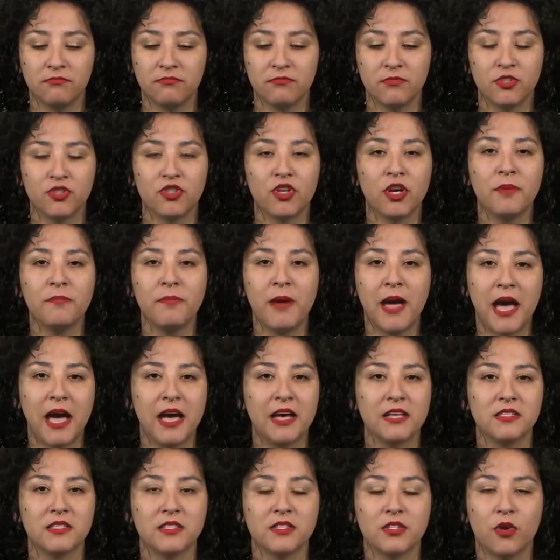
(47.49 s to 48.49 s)
Trump
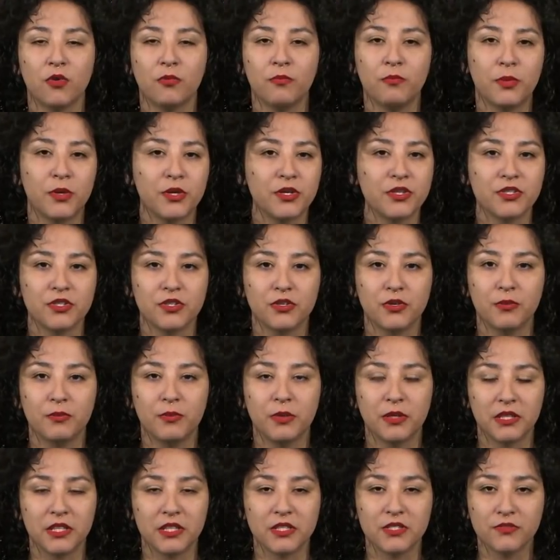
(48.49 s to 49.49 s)
has his own personal
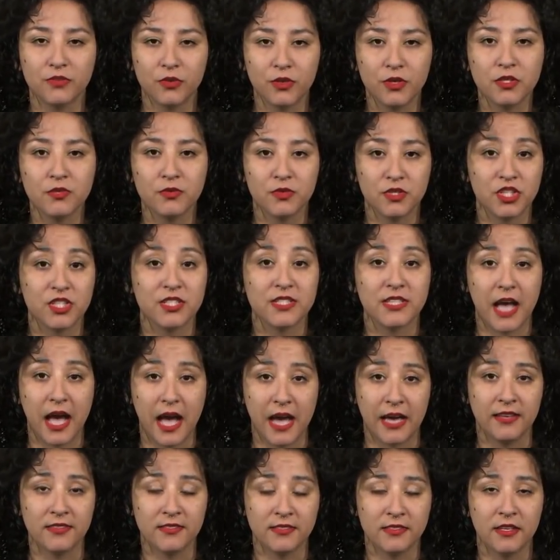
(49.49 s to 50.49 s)
police force, which is
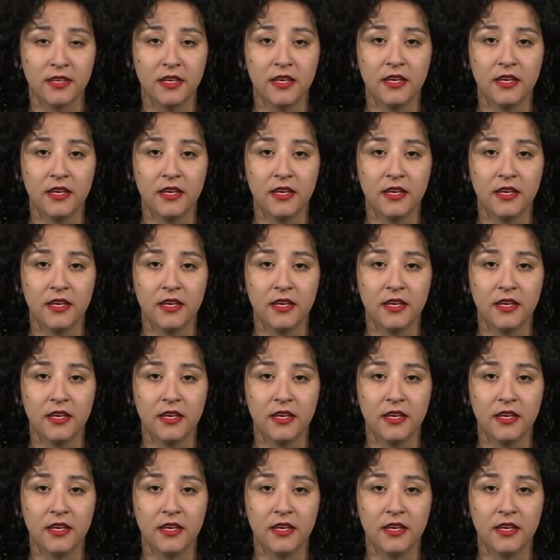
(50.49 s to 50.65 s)
ICE.